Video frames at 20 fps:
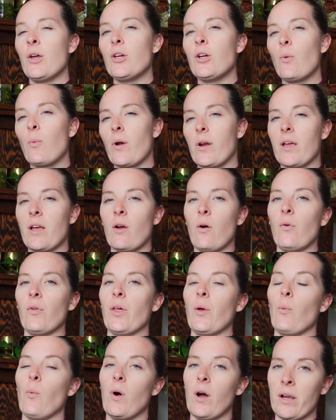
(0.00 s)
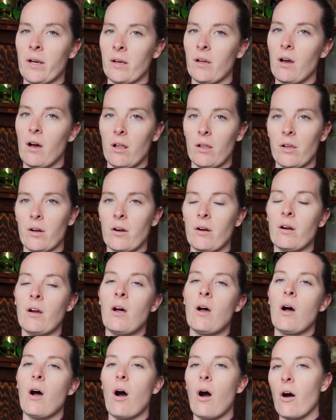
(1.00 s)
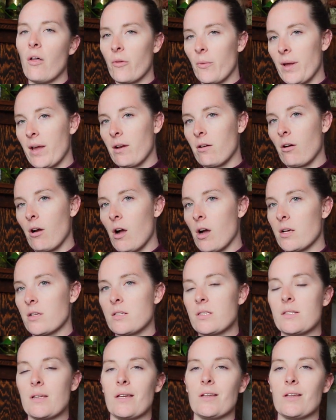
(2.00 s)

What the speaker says: you're working only one color all the way across,